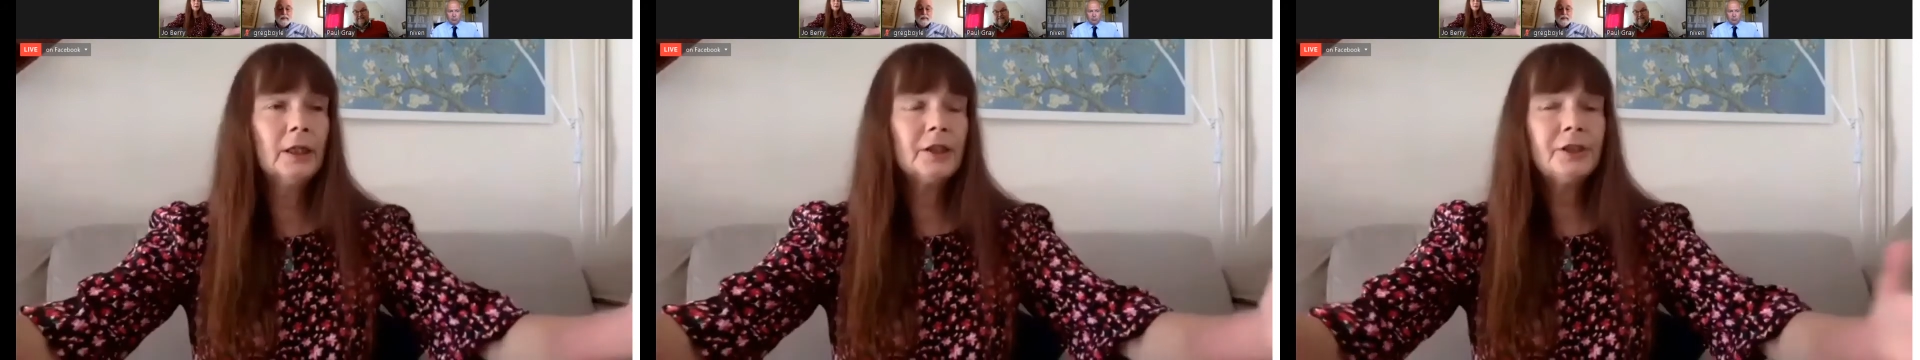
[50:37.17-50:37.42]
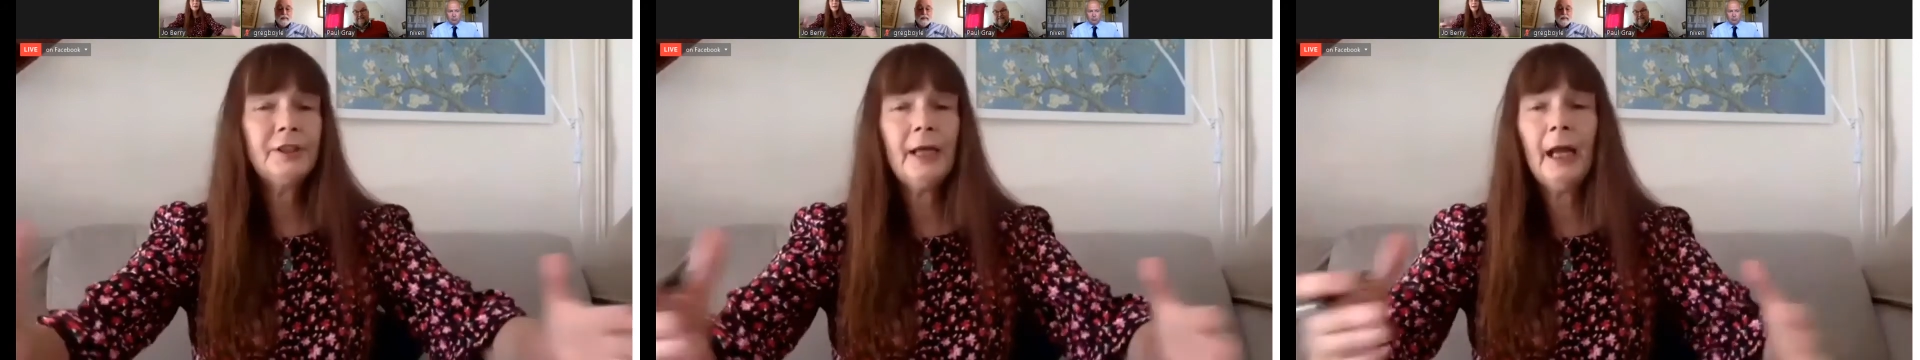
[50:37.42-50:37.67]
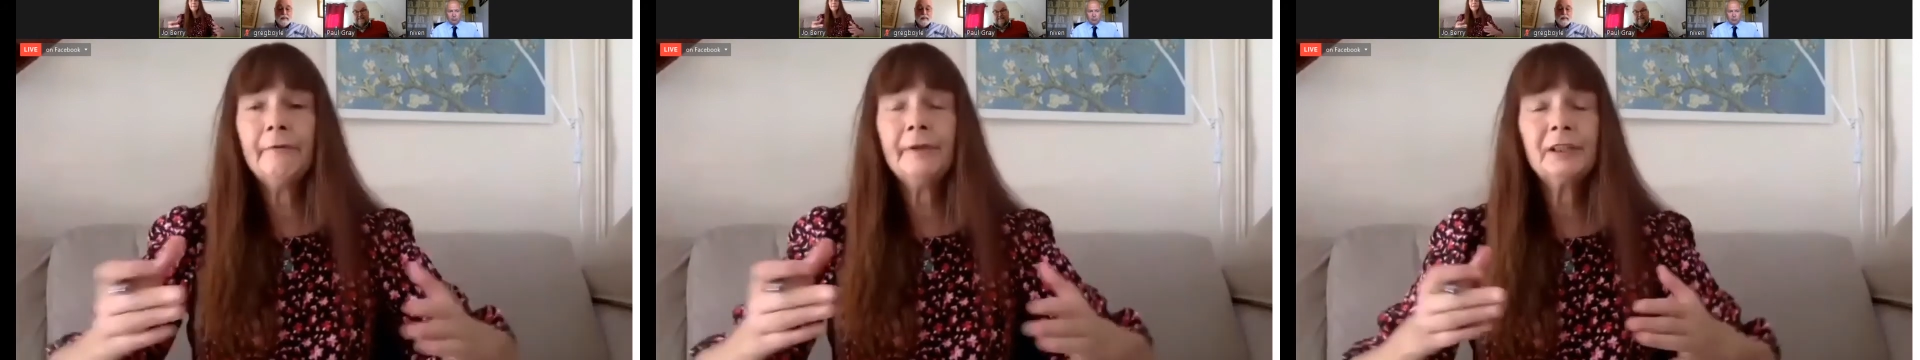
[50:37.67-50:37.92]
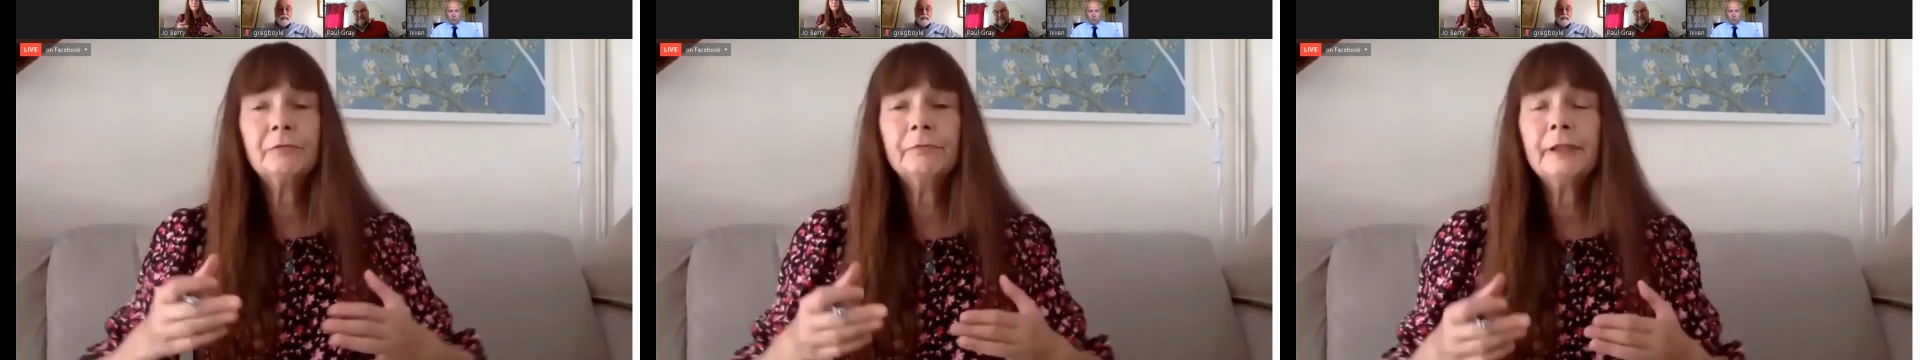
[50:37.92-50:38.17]

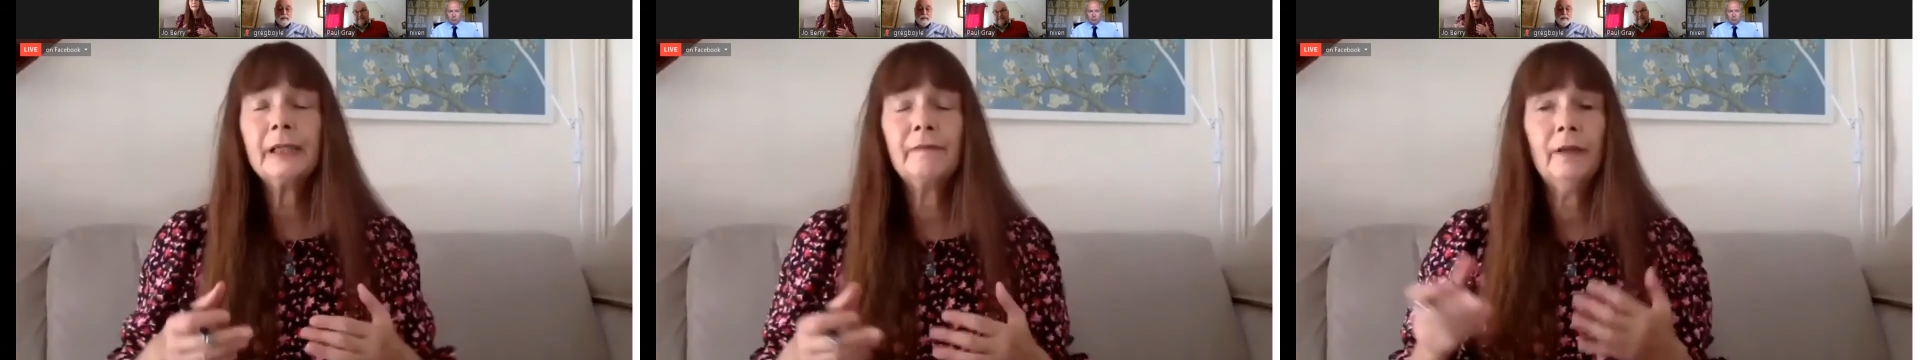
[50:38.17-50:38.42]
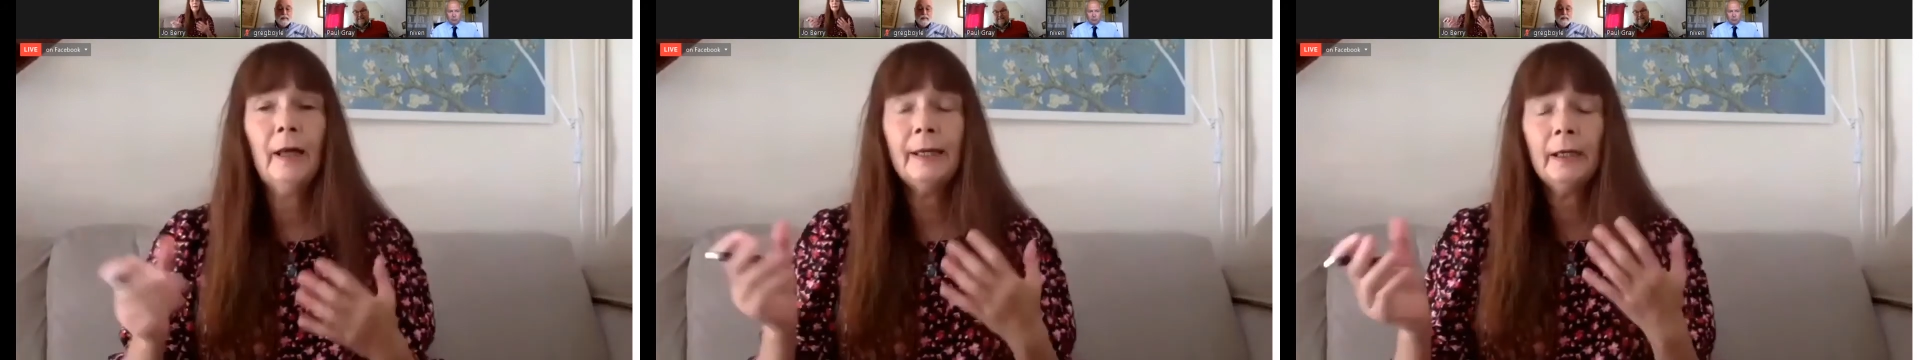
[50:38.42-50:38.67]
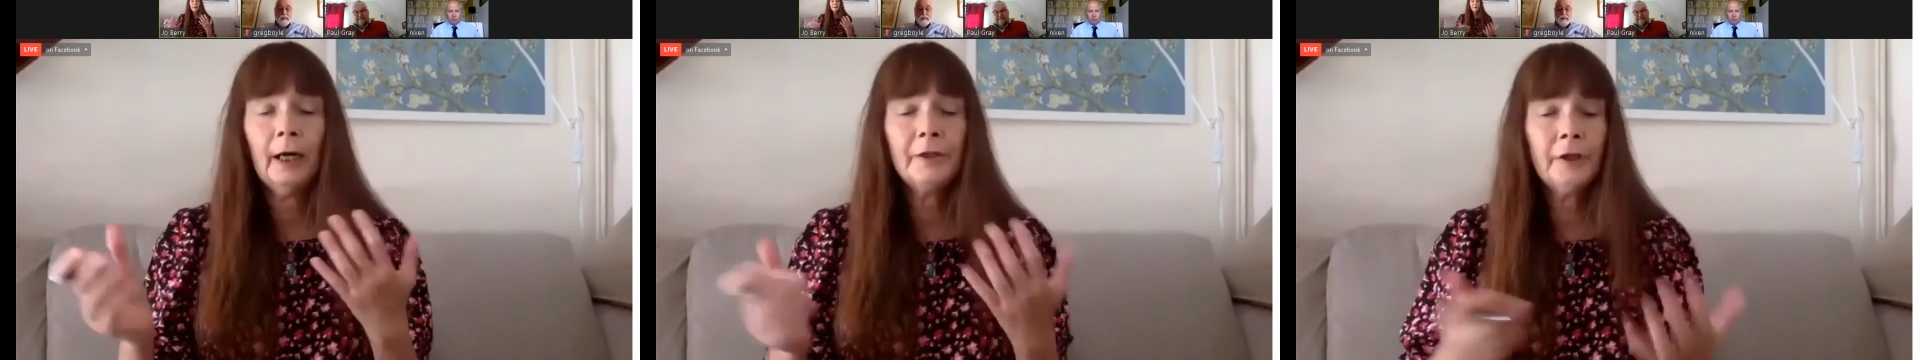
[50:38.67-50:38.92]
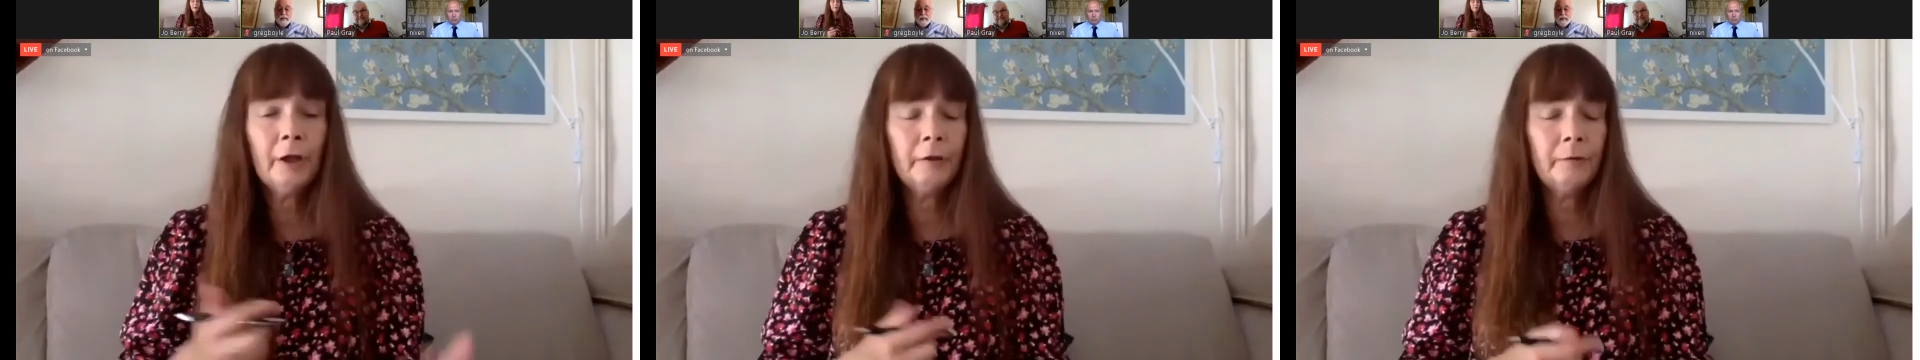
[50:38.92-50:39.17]
sharing grief. Like I
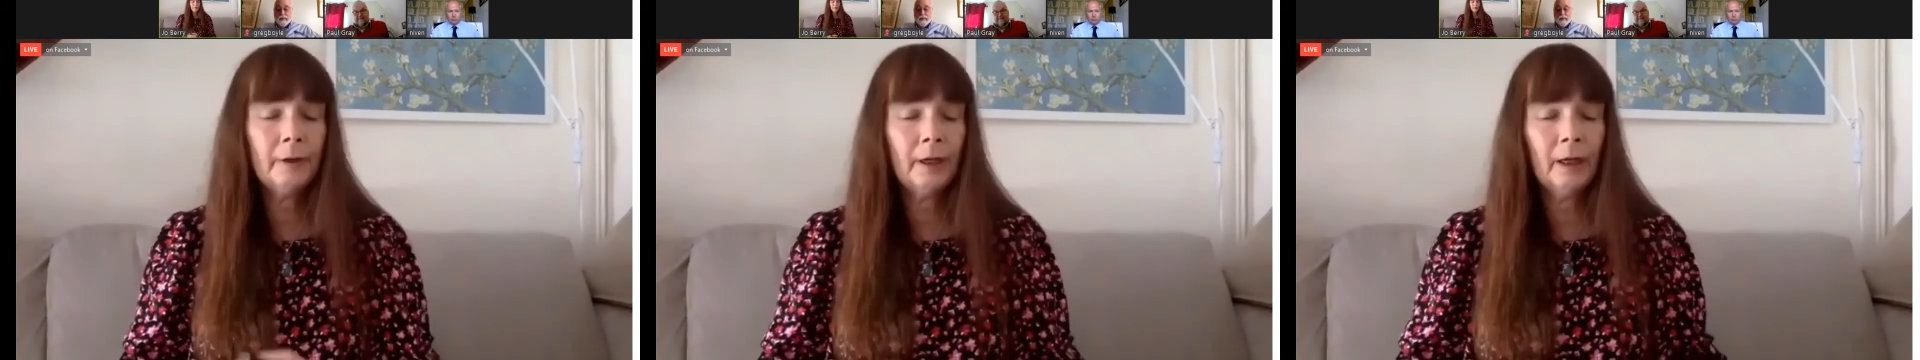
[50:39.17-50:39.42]
know,